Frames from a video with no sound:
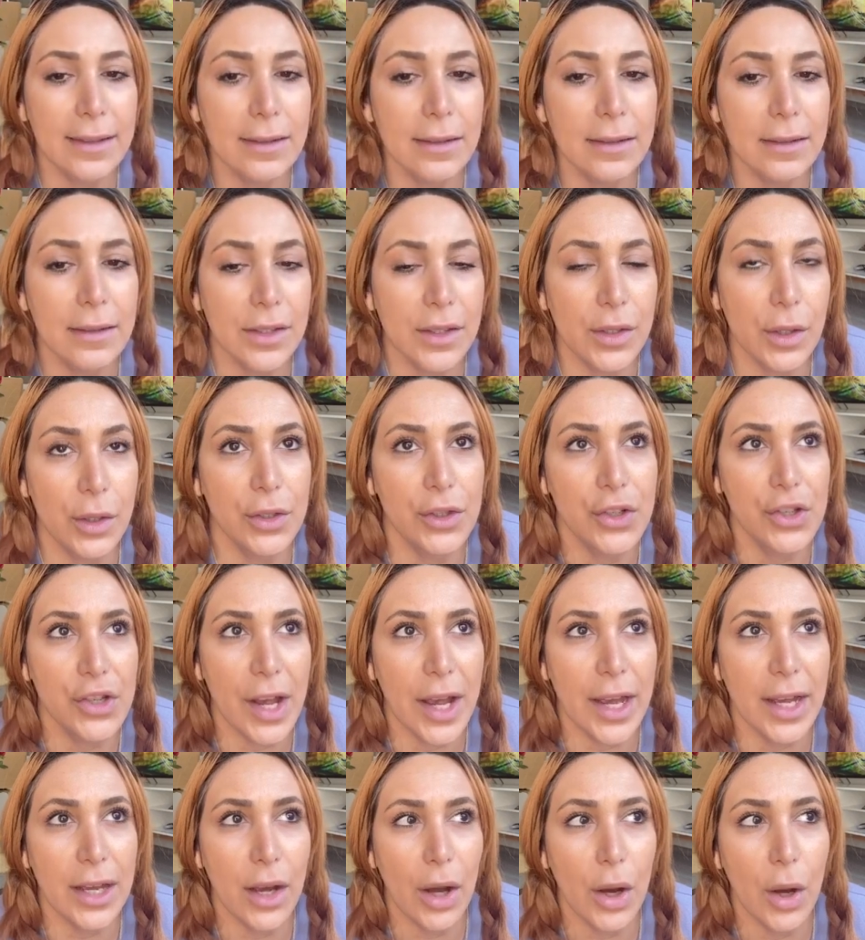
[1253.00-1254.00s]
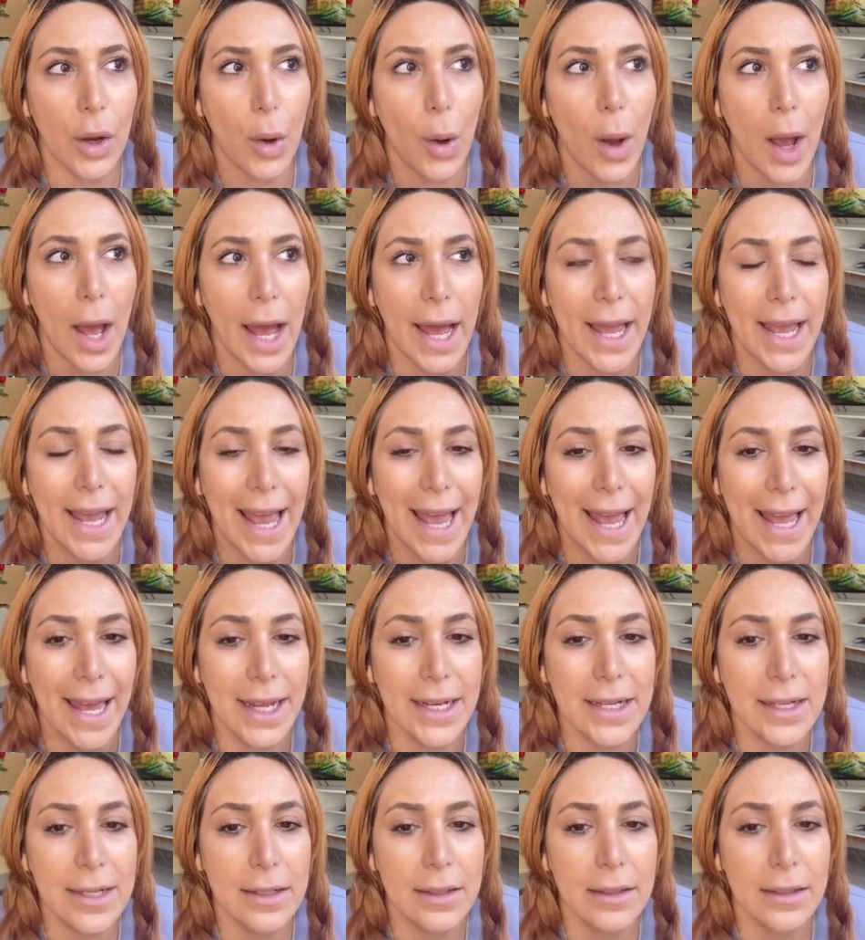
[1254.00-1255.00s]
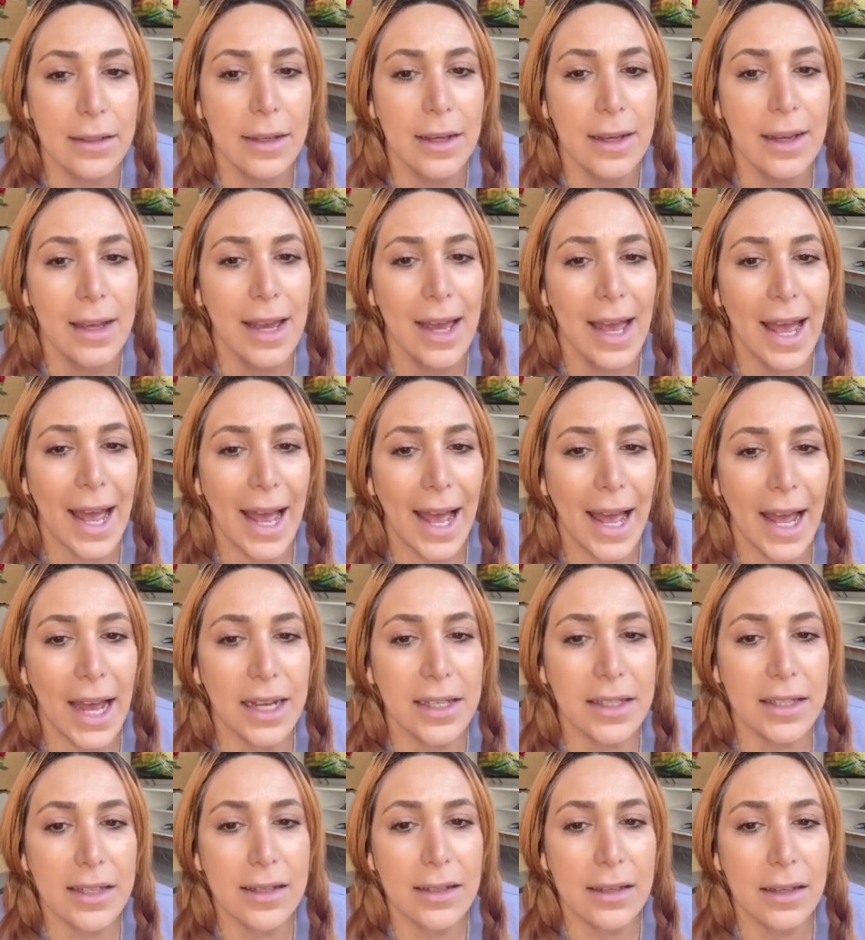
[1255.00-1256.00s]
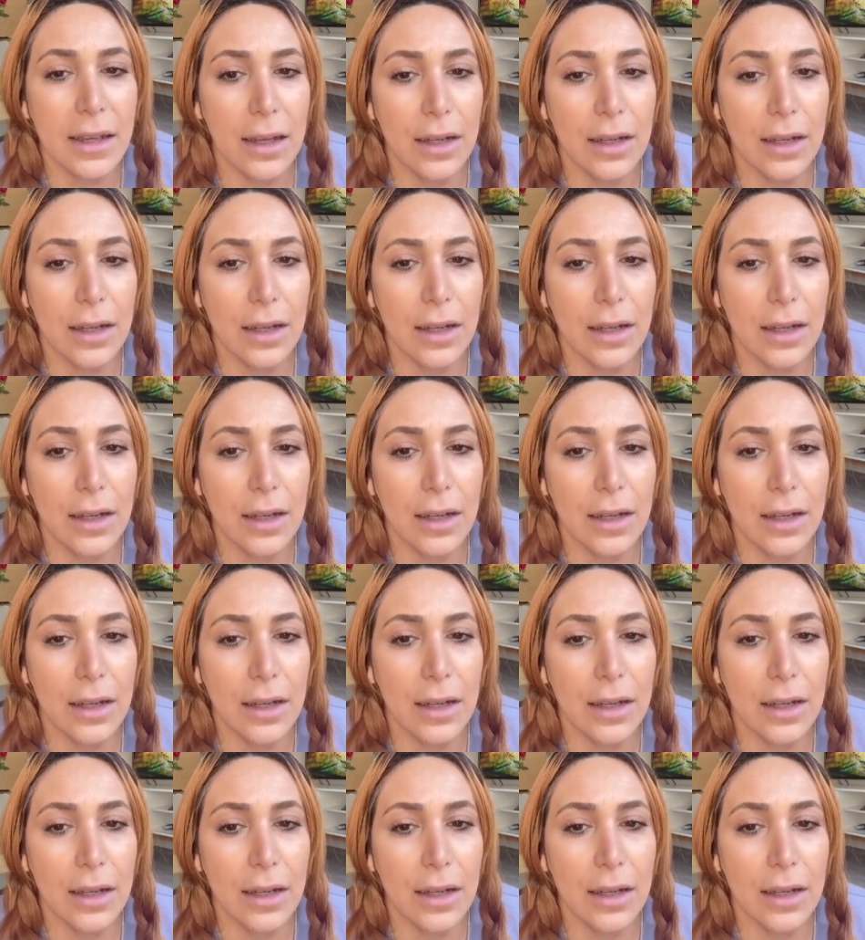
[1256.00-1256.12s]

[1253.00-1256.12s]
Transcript: so JOIN, at